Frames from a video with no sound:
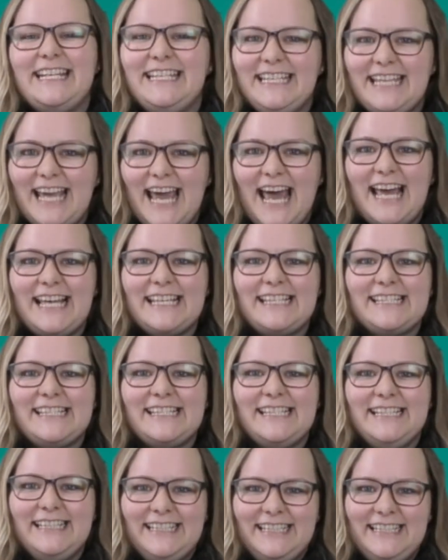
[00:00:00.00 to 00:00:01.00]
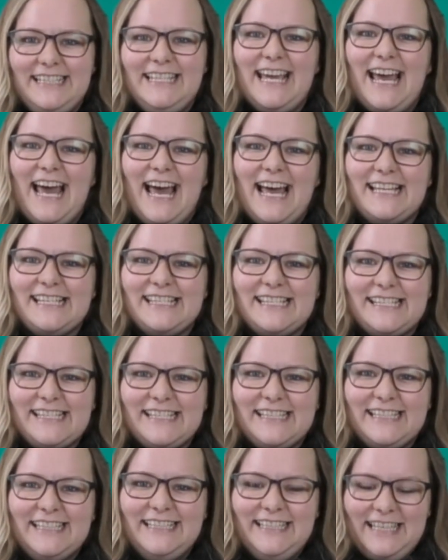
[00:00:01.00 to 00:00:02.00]
Yes, yes,
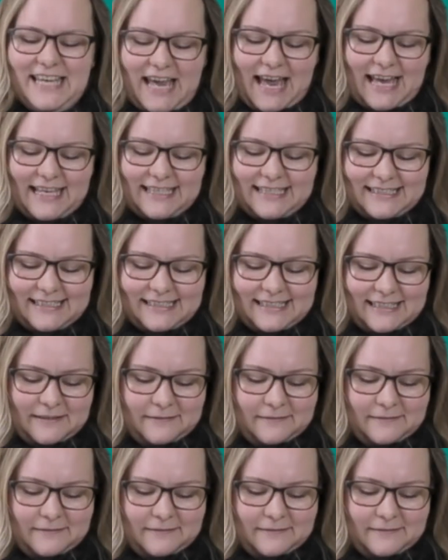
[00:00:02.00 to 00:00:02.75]
yes.